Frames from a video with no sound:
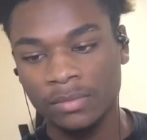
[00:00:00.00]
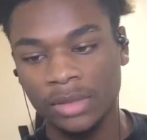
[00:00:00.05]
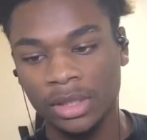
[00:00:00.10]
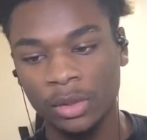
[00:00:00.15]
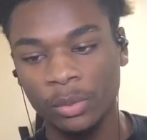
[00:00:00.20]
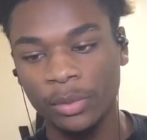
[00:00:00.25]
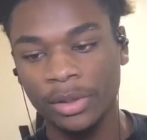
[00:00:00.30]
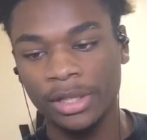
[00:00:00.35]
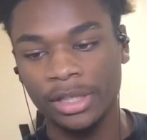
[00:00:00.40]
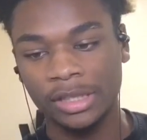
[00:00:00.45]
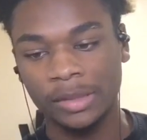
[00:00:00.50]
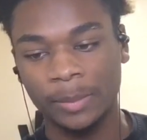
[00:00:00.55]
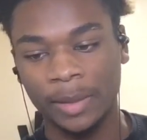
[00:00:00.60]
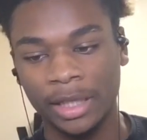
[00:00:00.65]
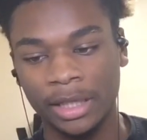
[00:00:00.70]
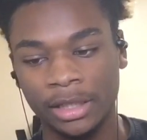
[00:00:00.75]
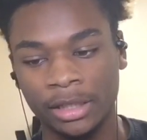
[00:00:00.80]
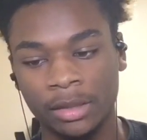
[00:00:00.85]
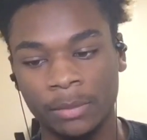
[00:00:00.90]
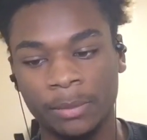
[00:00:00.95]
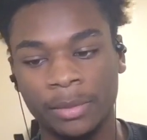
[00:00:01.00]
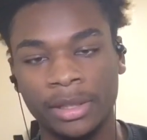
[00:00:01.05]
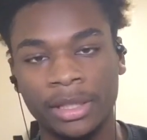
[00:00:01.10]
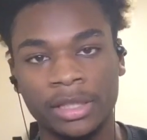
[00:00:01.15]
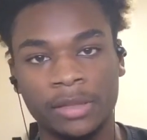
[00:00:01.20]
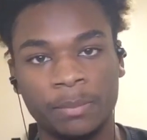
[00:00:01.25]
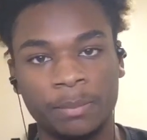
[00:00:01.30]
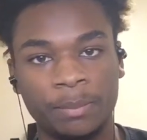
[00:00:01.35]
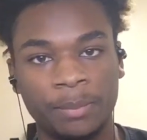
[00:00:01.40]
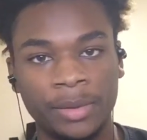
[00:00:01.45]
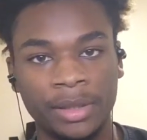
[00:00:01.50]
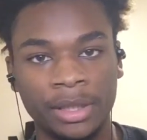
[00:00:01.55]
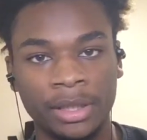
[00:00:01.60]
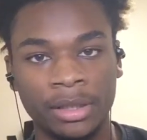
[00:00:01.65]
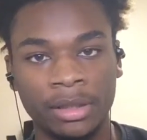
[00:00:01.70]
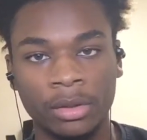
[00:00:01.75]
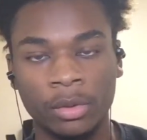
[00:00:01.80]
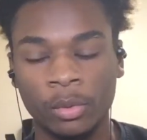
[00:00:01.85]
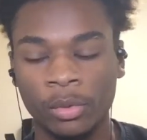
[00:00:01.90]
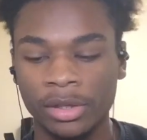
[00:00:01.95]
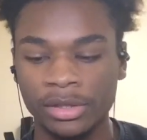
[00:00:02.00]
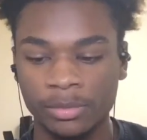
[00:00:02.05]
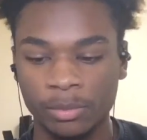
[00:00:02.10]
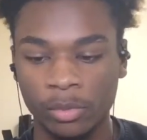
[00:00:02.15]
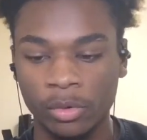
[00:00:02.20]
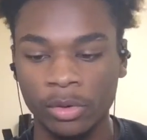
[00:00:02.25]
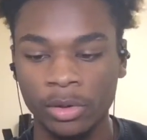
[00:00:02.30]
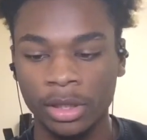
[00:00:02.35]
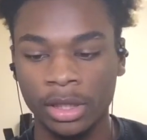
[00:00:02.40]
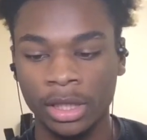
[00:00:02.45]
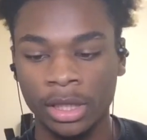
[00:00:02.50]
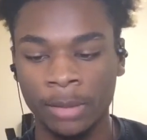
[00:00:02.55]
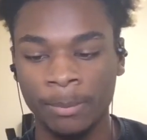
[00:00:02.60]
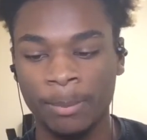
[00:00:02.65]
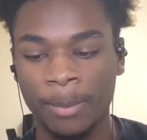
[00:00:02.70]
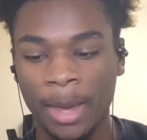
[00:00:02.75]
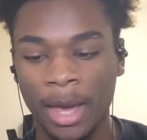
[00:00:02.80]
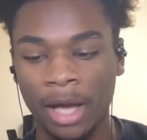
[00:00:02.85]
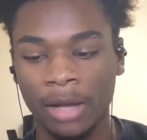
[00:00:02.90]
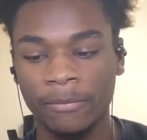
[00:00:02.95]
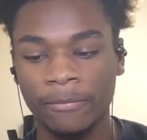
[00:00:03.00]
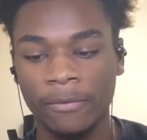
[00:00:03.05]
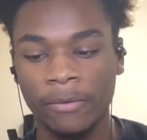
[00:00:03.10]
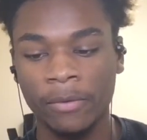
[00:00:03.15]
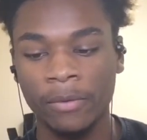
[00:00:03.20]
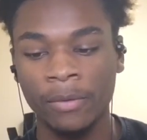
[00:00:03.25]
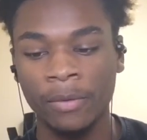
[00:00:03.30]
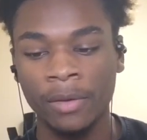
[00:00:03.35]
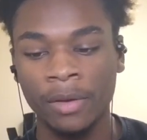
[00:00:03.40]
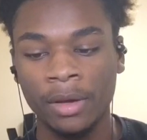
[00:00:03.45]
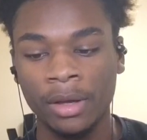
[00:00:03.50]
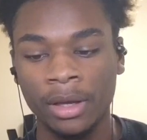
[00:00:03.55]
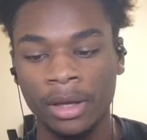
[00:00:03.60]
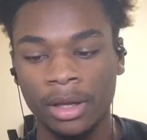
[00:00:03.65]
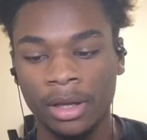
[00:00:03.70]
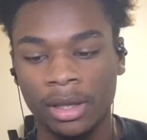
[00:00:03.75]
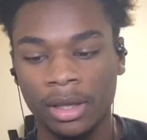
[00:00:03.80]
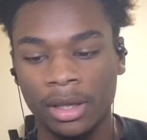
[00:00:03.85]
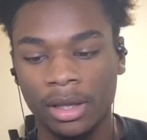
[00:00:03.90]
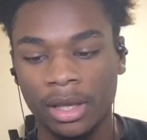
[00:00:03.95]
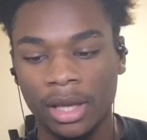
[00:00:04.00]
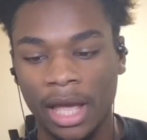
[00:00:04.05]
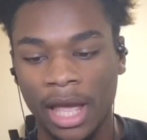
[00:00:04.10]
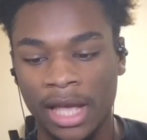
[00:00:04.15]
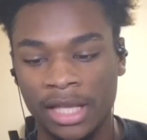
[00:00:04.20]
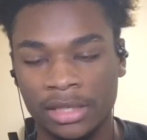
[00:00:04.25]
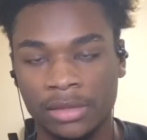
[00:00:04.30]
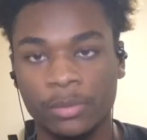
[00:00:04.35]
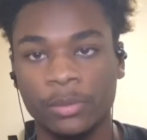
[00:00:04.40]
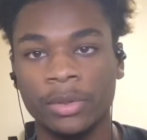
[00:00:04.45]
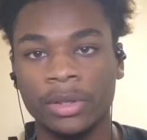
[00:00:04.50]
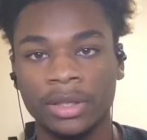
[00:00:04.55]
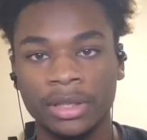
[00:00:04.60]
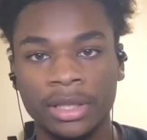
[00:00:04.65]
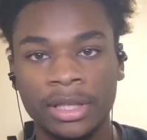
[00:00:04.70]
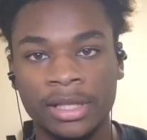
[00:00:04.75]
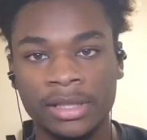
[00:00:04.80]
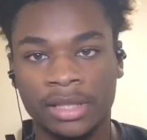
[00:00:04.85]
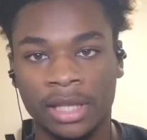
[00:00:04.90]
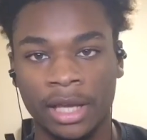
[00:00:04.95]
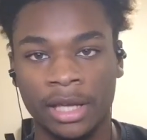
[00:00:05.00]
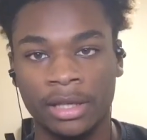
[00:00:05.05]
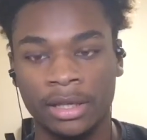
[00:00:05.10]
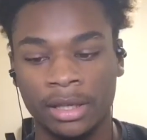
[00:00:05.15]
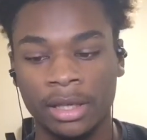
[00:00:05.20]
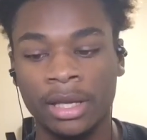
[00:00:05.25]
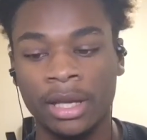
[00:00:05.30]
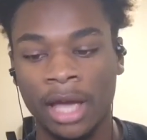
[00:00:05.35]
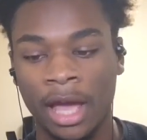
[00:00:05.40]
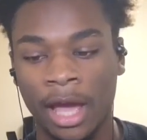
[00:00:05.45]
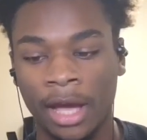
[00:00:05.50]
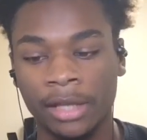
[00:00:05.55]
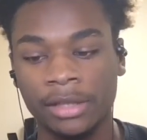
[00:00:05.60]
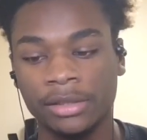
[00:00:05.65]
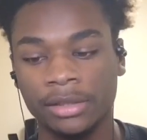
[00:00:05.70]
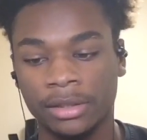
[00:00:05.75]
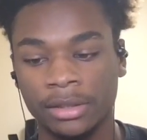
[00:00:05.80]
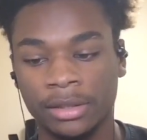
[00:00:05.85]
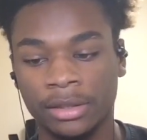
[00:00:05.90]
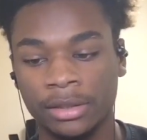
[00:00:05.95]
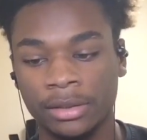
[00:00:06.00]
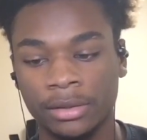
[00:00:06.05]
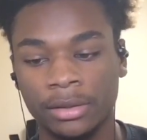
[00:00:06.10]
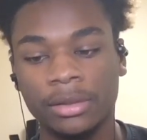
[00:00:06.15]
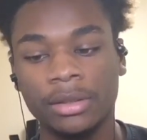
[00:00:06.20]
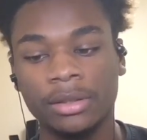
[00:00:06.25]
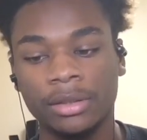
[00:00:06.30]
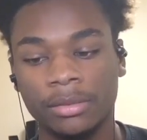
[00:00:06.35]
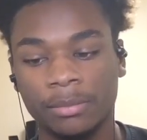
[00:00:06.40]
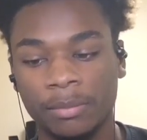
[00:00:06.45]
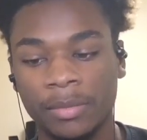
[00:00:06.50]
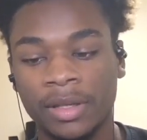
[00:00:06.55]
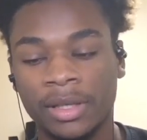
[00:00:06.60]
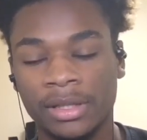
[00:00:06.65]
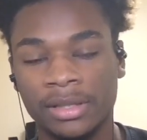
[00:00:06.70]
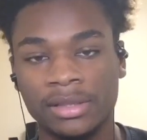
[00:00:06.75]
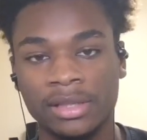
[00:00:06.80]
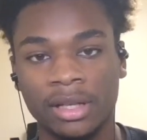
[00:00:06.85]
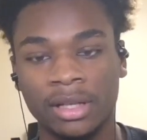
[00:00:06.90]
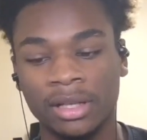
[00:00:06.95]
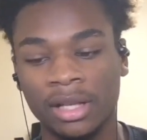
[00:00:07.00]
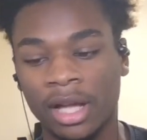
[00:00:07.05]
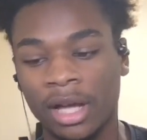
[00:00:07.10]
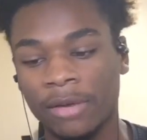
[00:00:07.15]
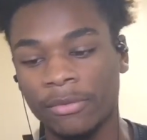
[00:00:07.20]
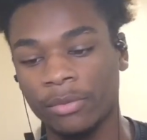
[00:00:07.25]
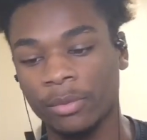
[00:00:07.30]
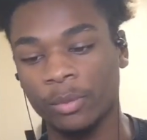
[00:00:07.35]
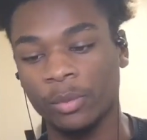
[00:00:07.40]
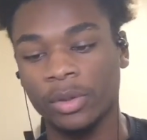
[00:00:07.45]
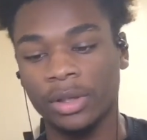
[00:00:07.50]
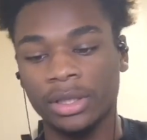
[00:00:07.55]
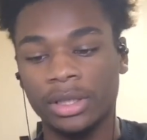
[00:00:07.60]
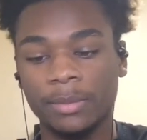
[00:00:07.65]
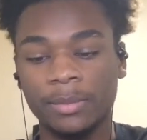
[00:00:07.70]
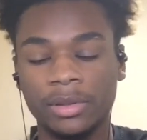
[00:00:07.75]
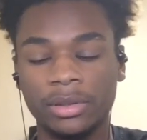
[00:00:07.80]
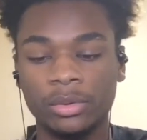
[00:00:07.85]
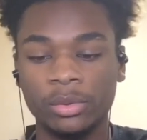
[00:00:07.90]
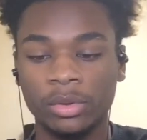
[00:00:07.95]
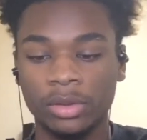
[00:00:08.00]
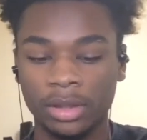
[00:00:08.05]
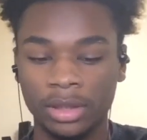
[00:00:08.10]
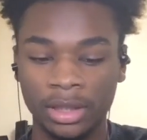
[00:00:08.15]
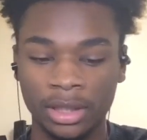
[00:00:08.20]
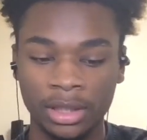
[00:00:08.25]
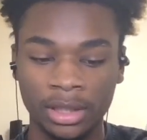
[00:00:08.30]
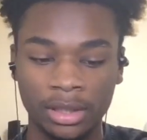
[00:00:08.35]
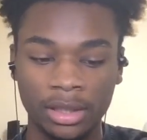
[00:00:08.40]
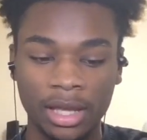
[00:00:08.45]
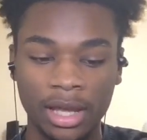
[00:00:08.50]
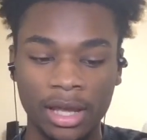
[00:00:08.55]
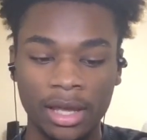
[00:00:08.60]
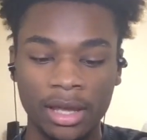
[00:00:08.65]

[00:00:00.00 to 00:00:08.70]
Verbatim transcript: you wouldn't expect it to be as big or as more impactful as it really is. Like it actually means a lot from what he be doing, and